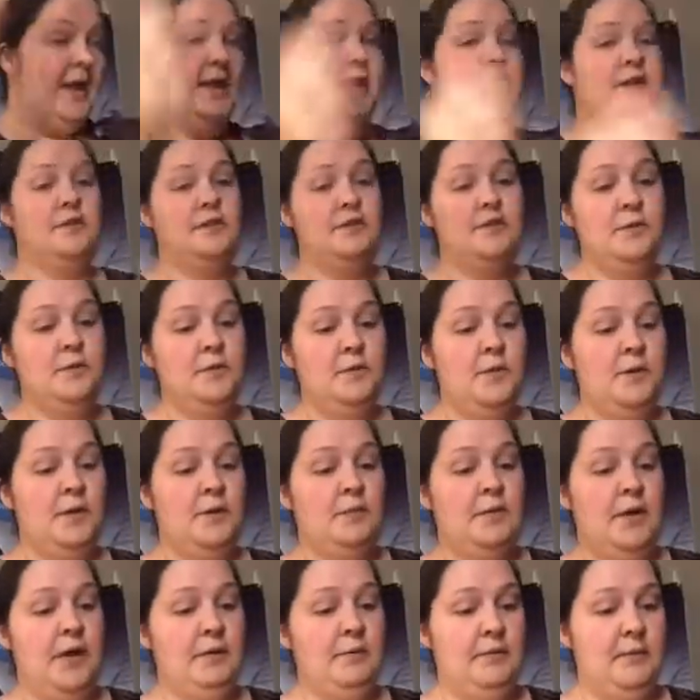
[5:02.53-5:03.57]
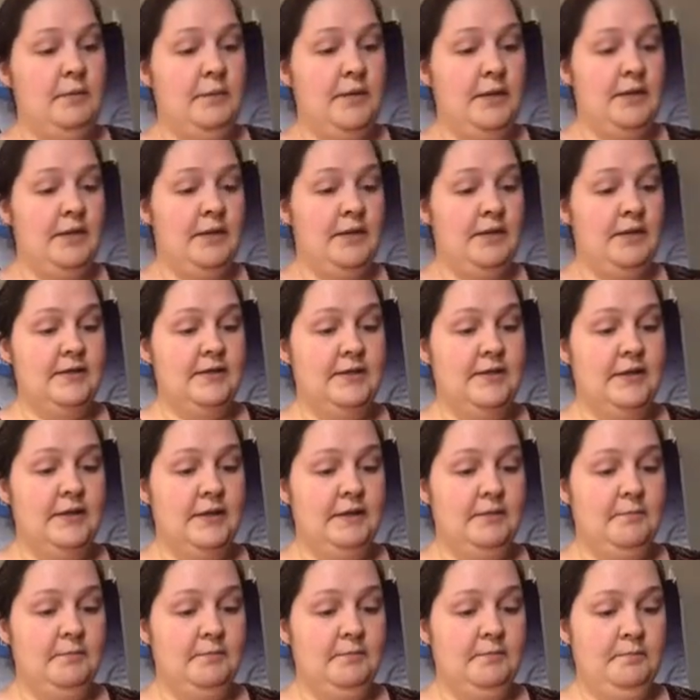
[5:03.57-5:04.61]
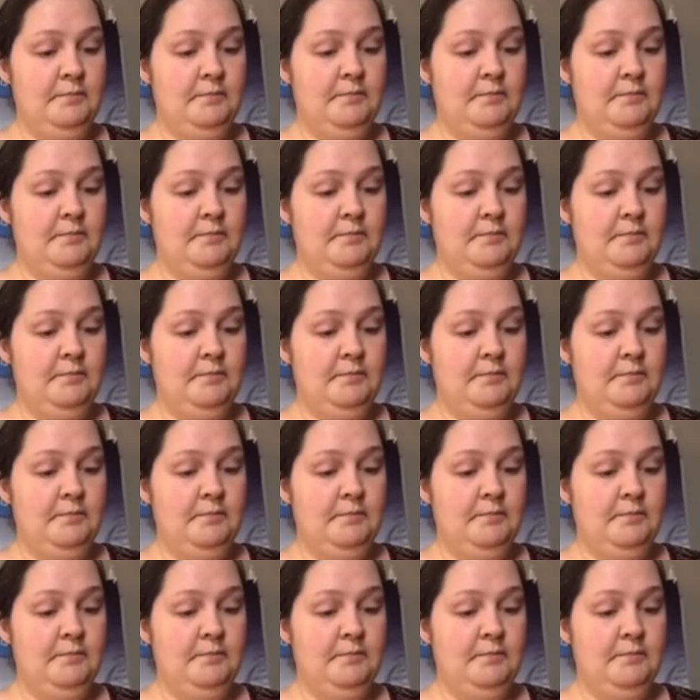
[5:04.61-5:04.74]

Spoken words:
and do one bobby pin time.